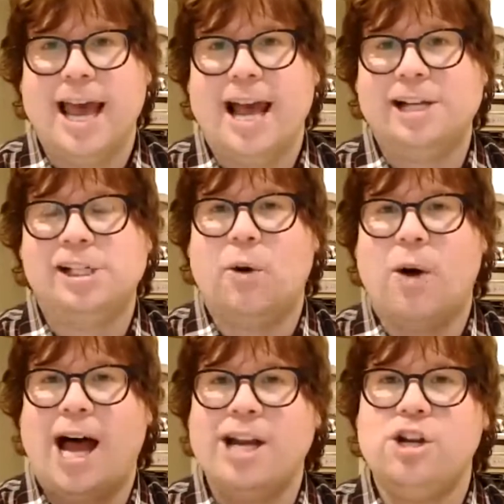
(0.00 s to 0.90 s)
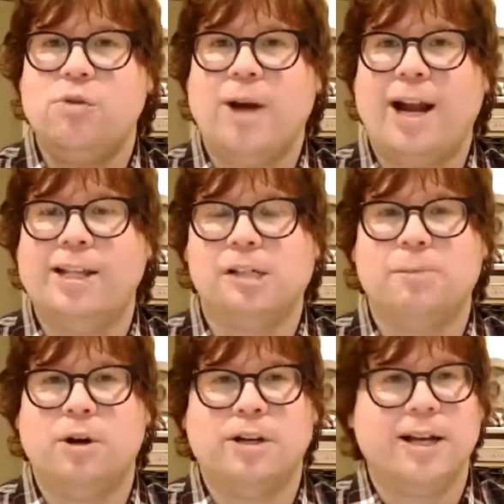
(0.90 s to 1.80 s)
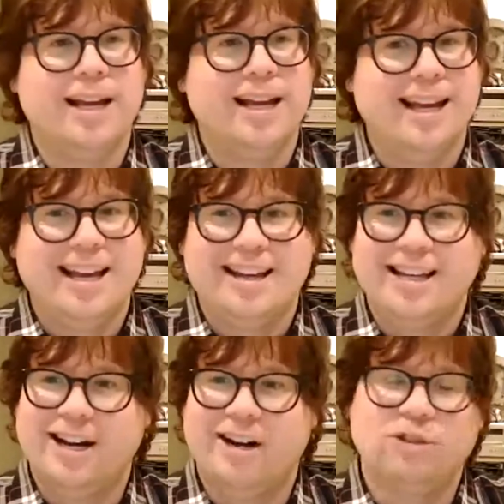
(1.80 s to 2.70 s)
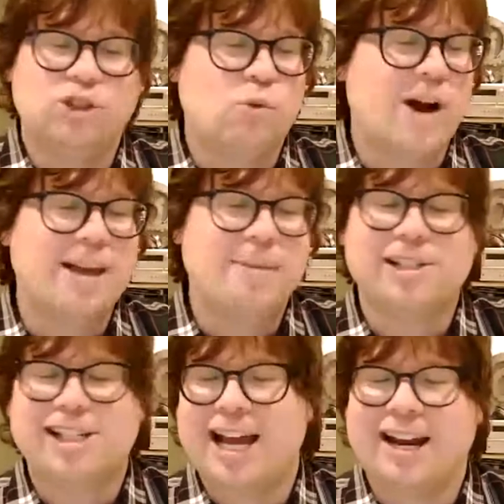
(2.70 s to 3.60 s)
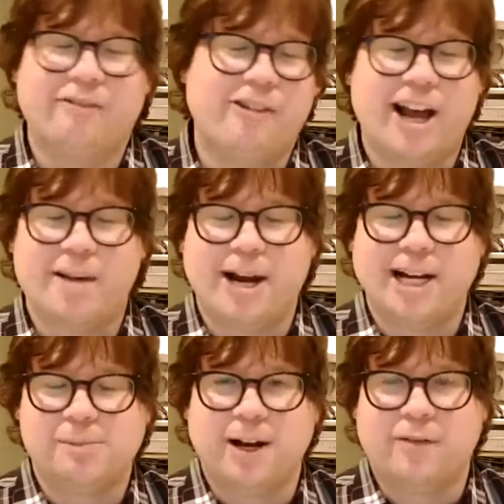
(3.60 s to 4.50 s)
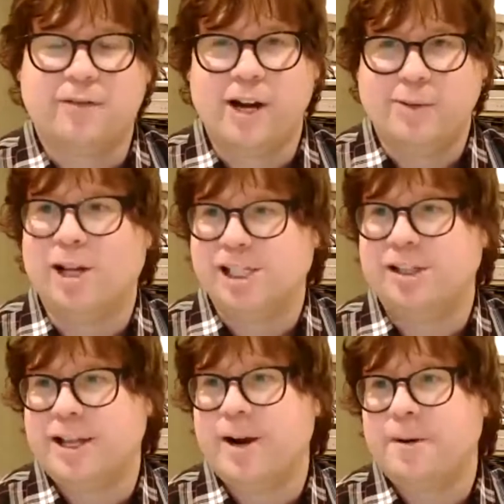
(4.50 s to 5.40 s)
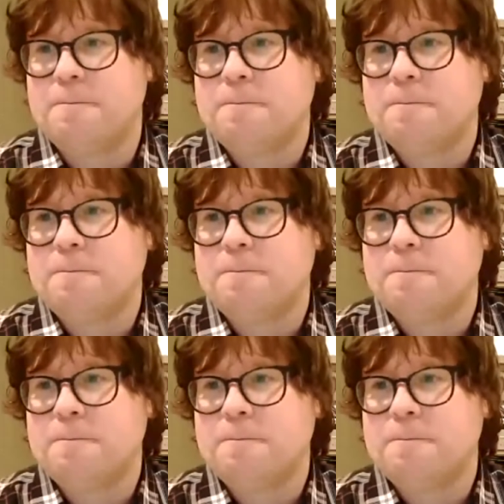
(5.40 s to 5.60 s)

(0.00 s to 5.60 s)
And so I knew writing this book, you know, 20% of what I might expect to find wasn't there.